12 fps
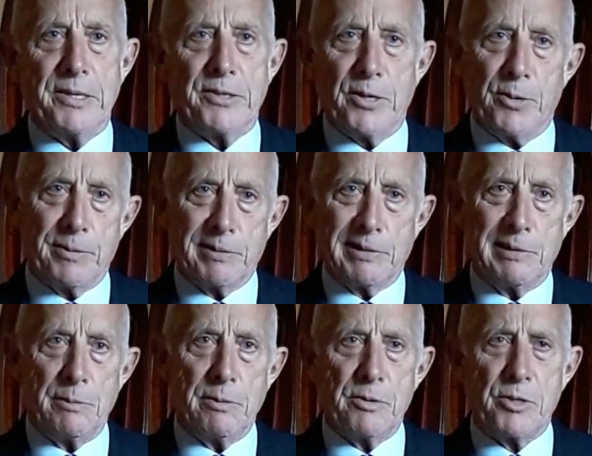So
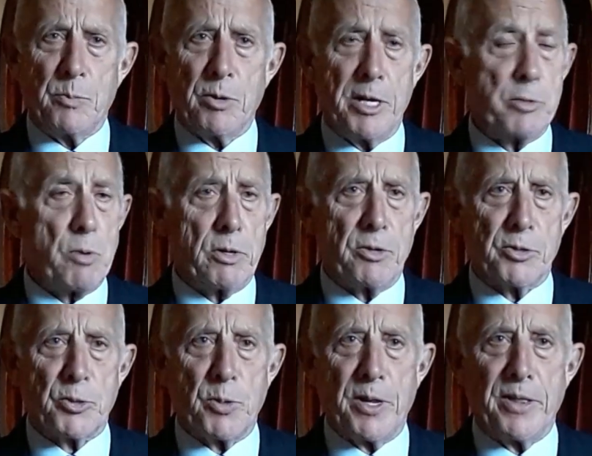surprise, won't
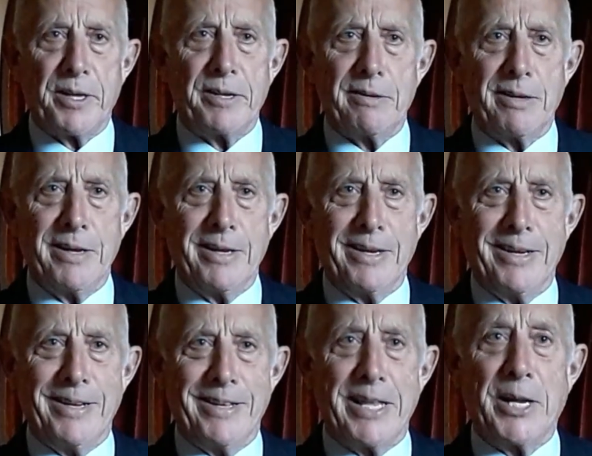cost you anything.
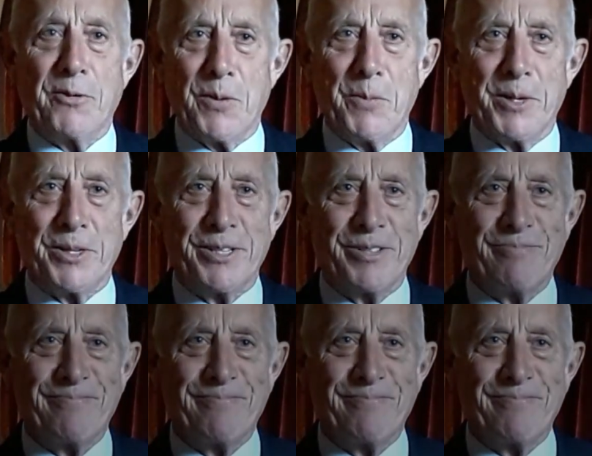Thank you very much.